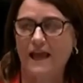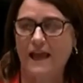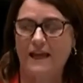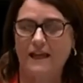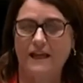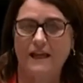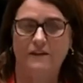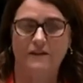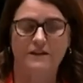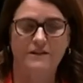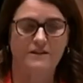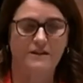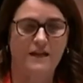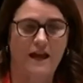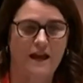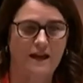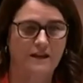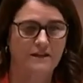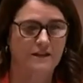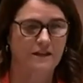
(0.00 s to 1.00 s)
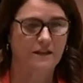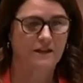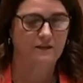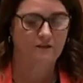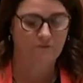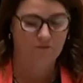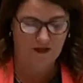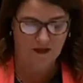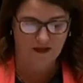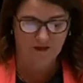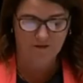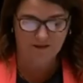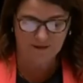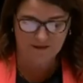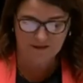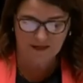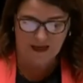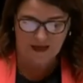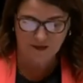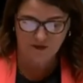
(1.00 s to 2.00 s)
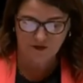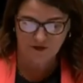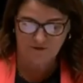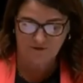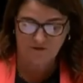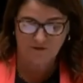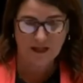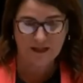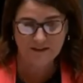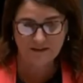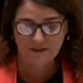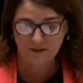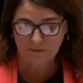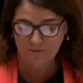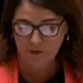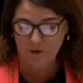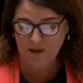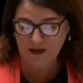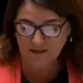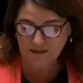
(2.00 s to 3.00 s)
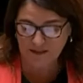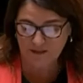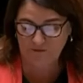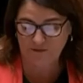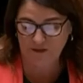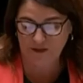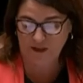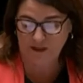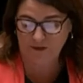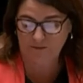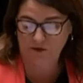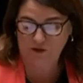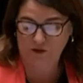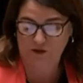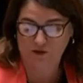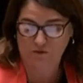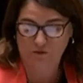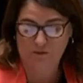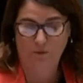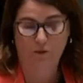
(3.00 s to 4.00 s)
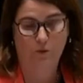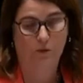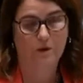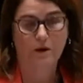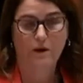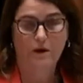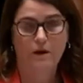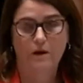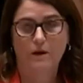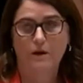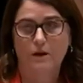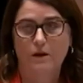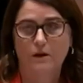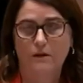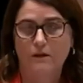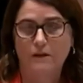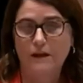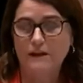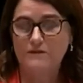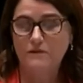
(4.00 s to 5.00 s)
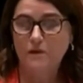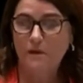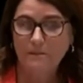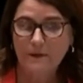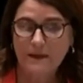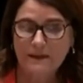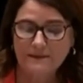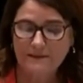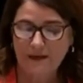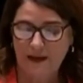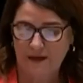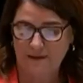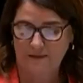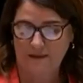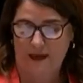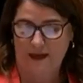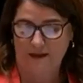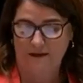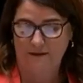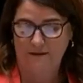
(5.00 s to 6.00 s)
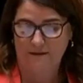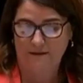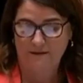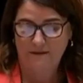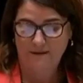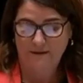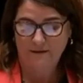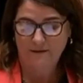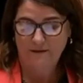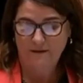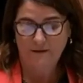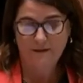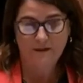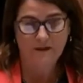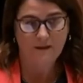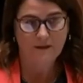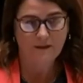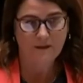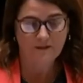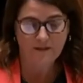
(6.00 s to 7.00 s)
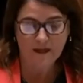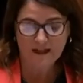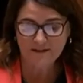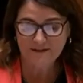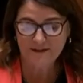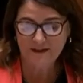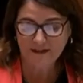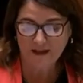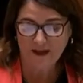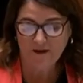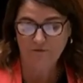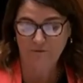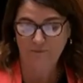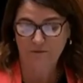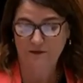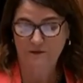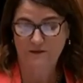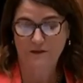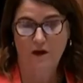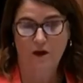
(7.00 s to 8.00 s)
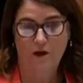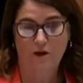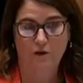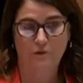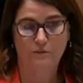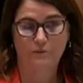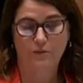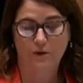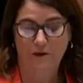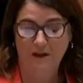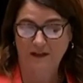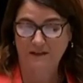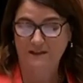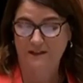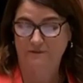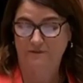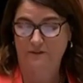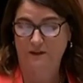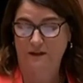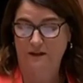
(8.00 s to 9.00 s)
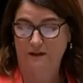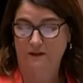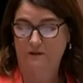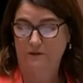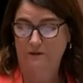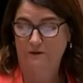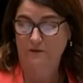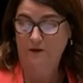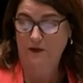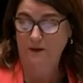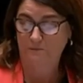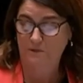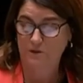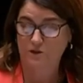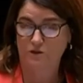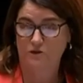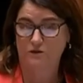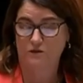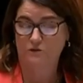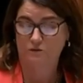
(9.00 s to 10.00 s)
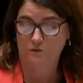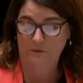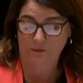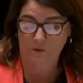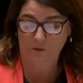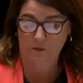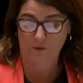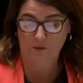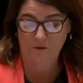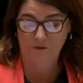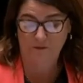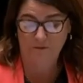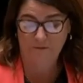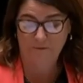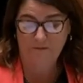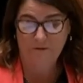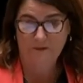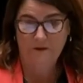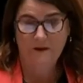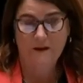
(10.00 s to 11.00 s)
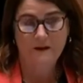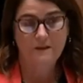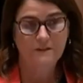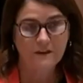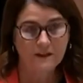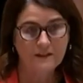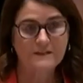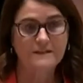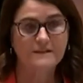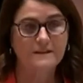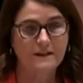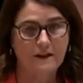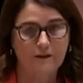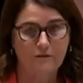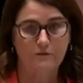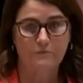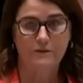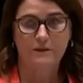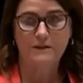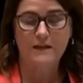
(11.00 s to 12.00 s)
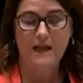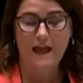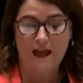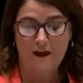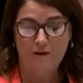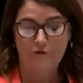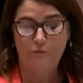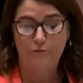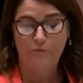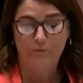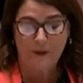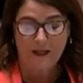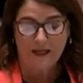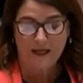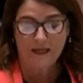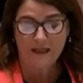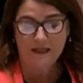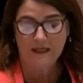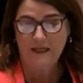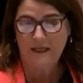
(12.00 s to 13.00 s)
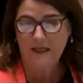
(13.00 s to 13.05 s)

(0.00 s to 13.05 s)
any other state in this nation. That's the Productivity Commission's report. That's not me saying that. That's a government's own Productivity Commission's report. This government have been